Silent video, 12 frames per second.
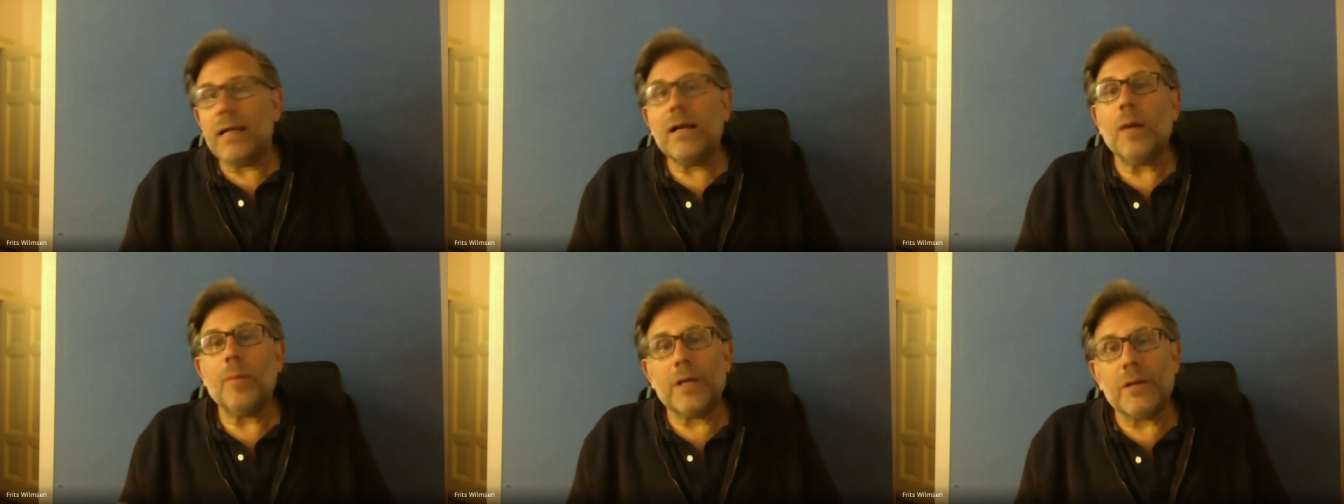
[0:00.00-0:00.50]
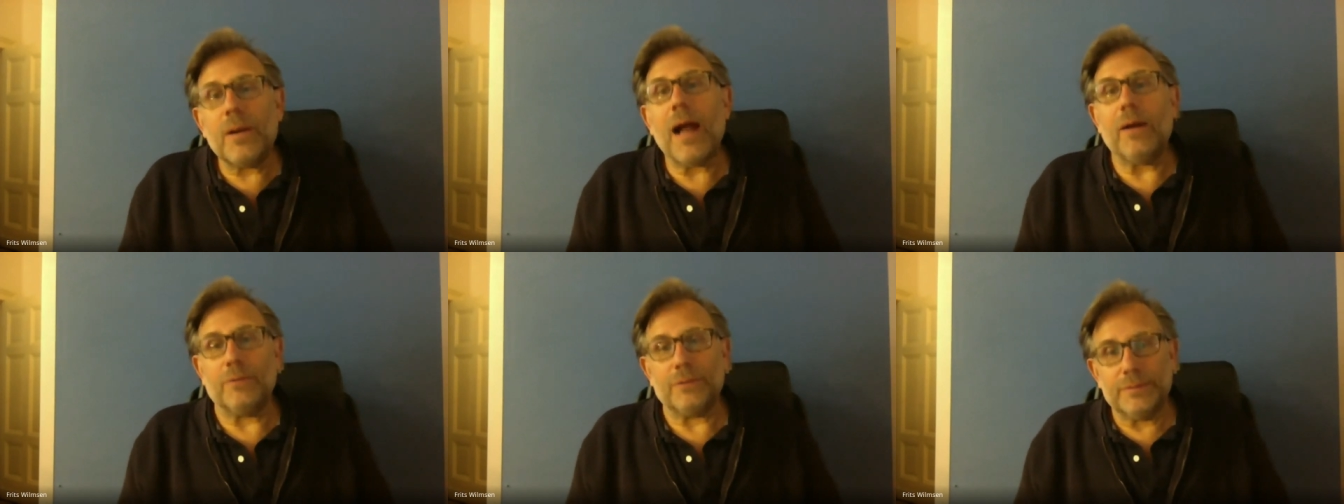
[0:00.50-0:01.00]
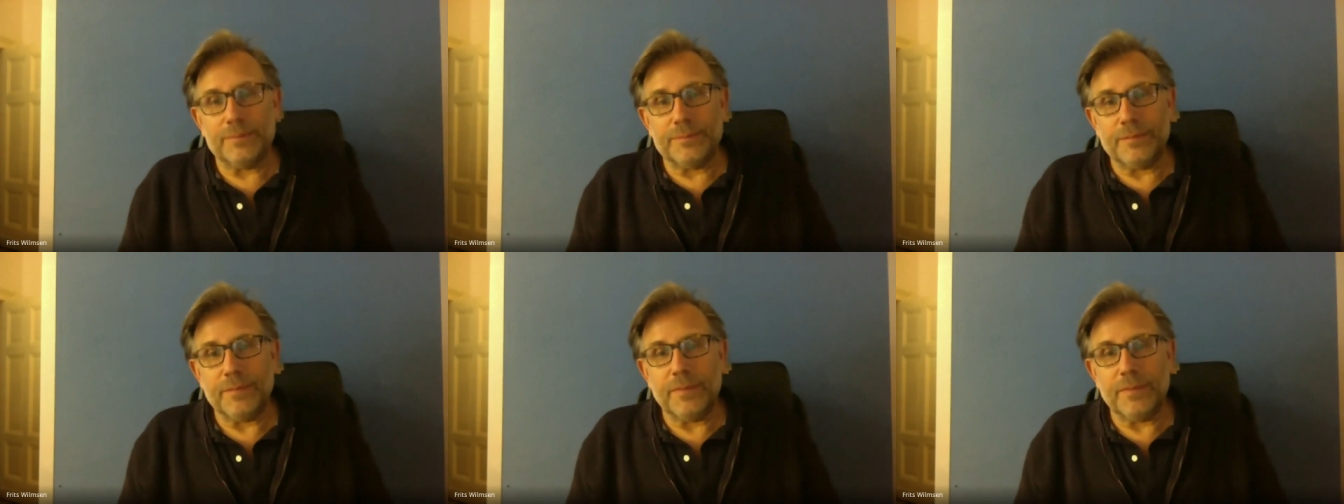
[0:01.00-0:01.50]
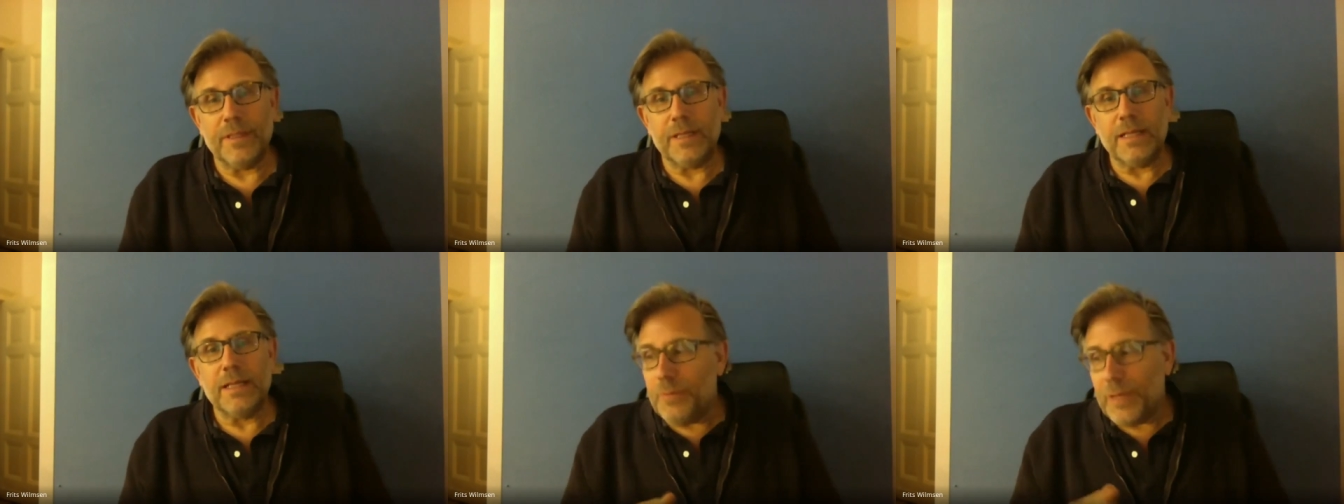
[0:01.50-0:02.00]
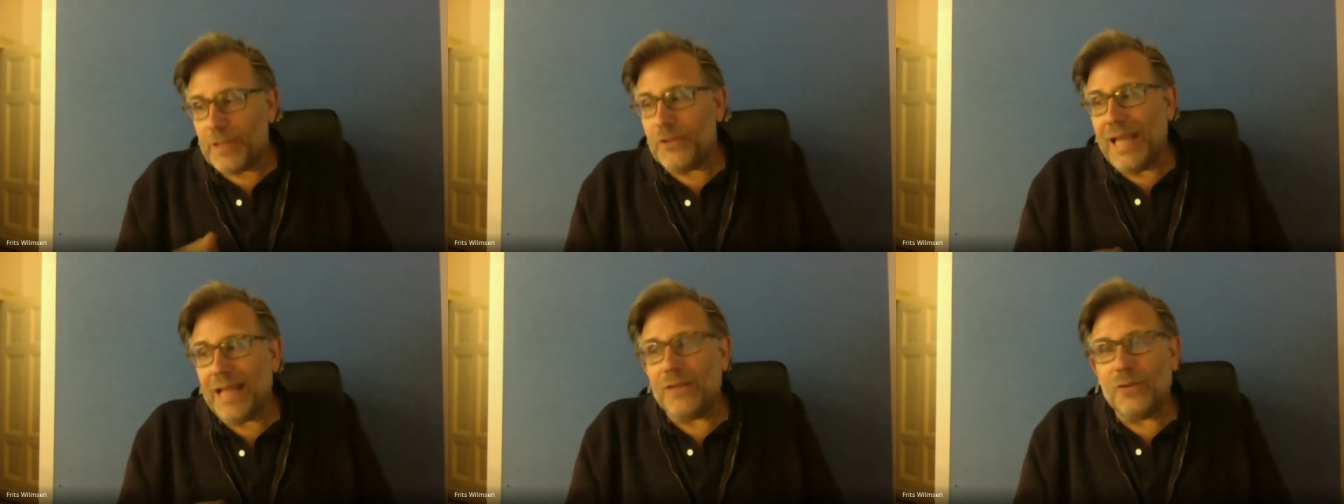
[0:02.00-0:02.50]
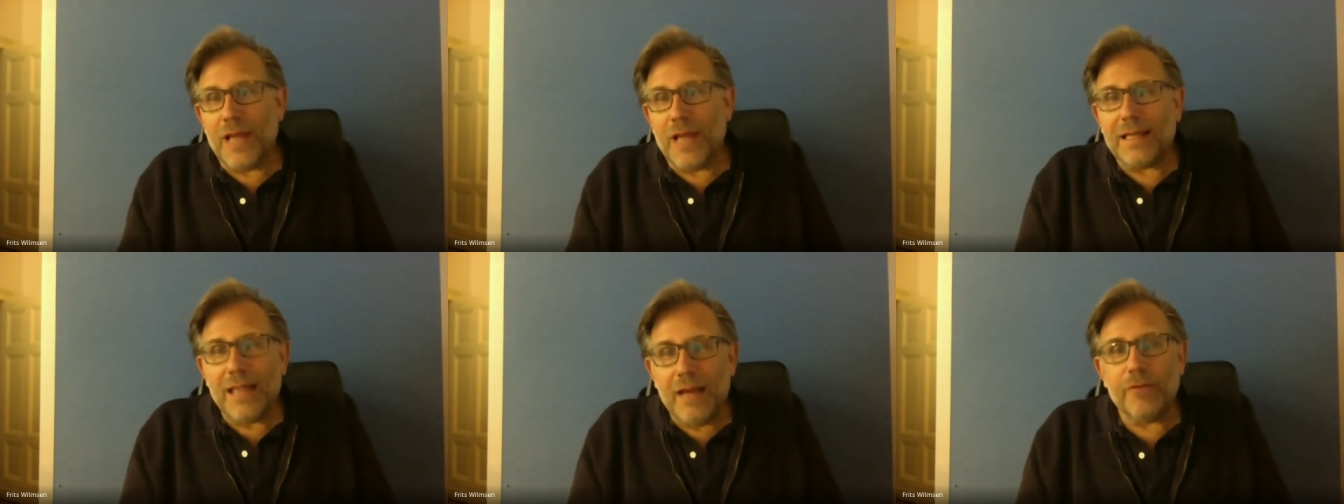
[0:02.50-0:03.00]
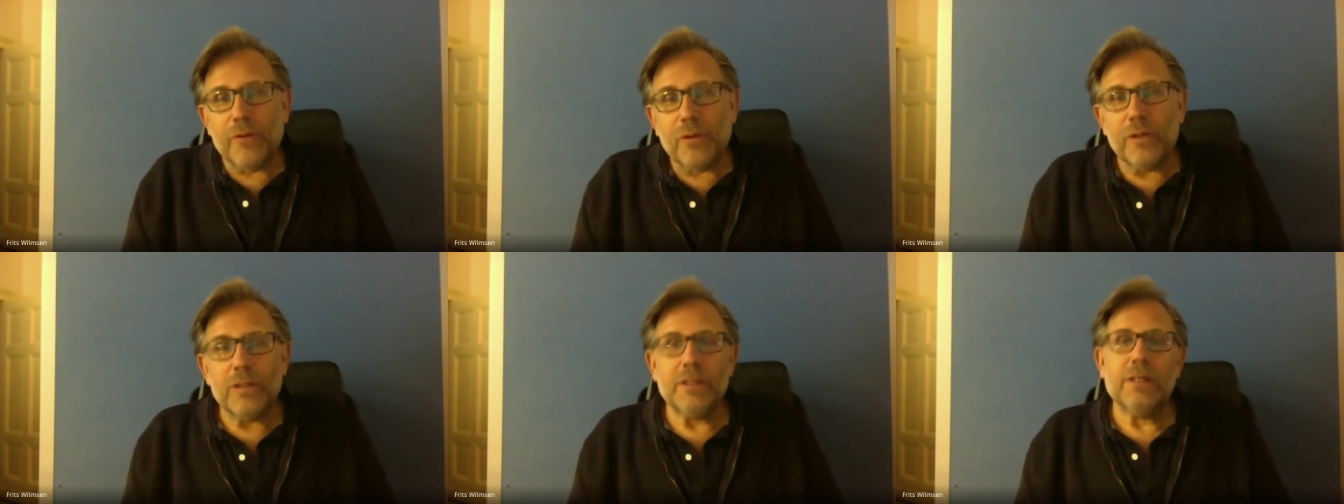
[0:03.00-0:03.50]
a common ground. But to get to that level,